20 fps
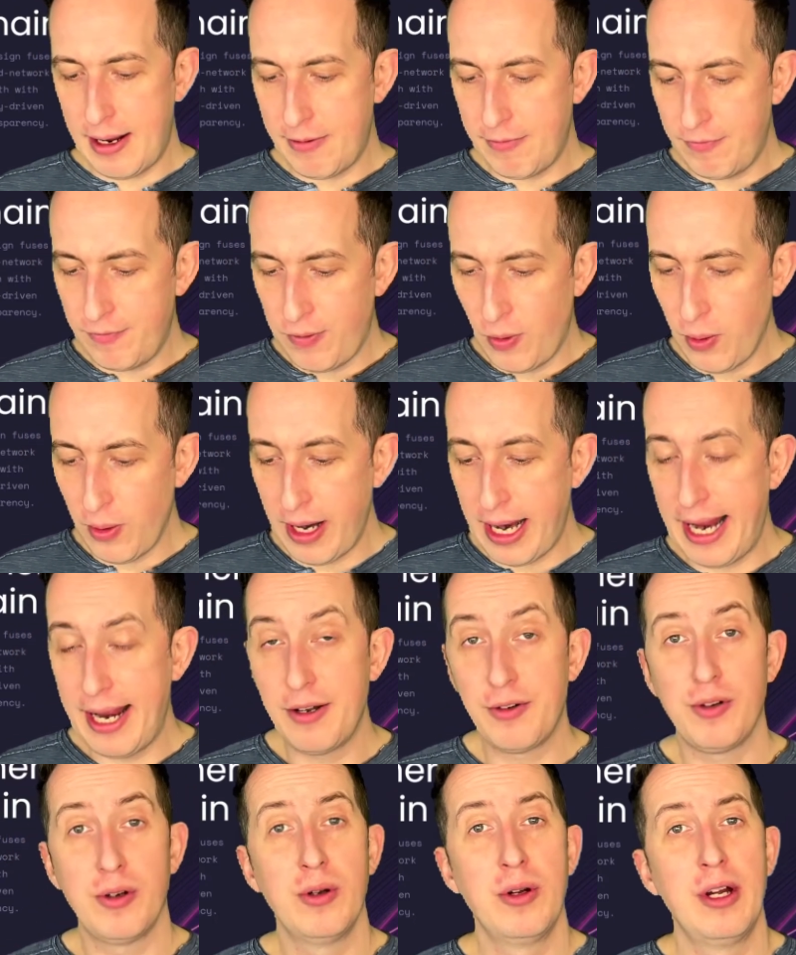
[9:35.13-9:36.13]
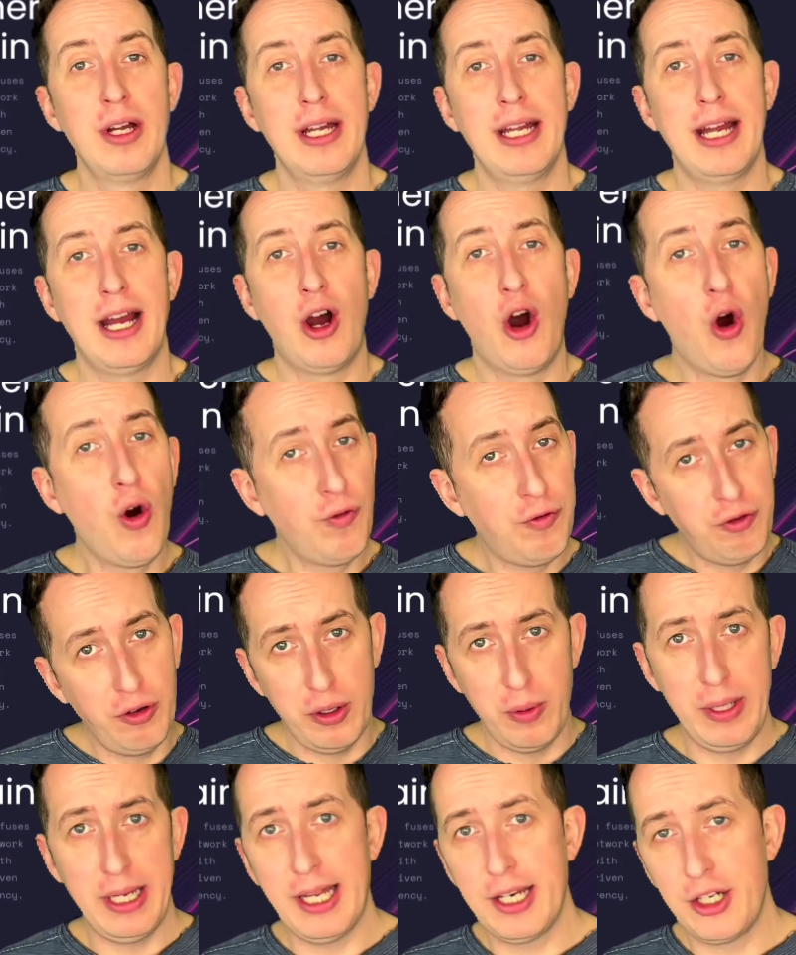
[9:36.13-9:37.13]
for Andrew. Hopefully
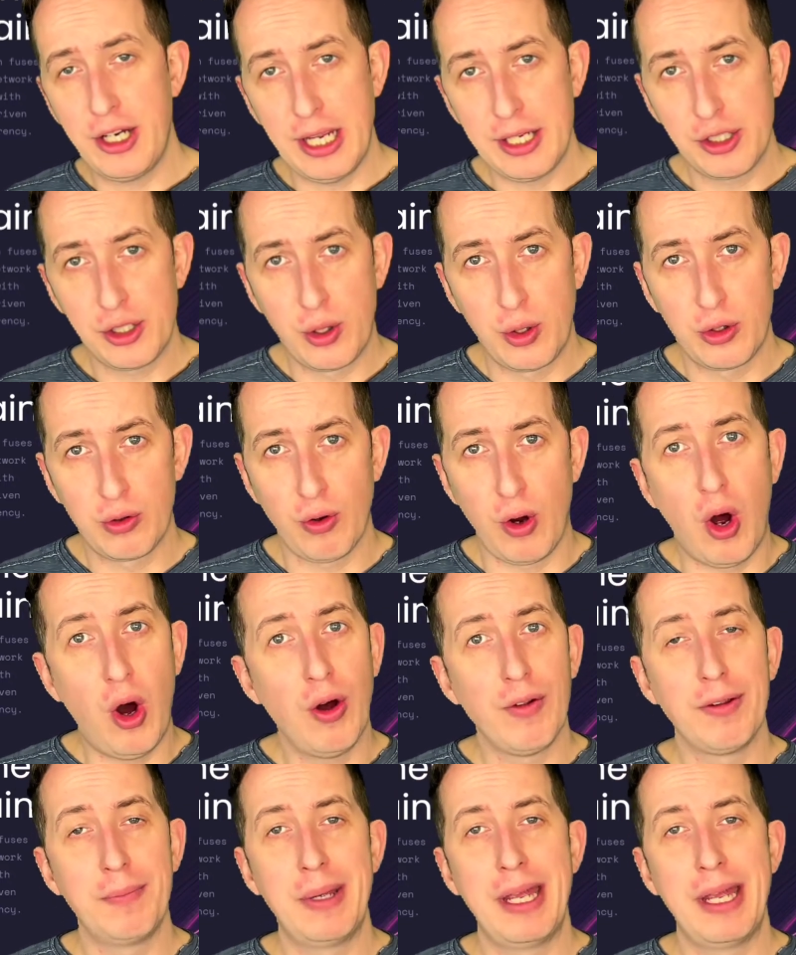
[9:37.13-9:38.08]
we get a chance to go through all of them.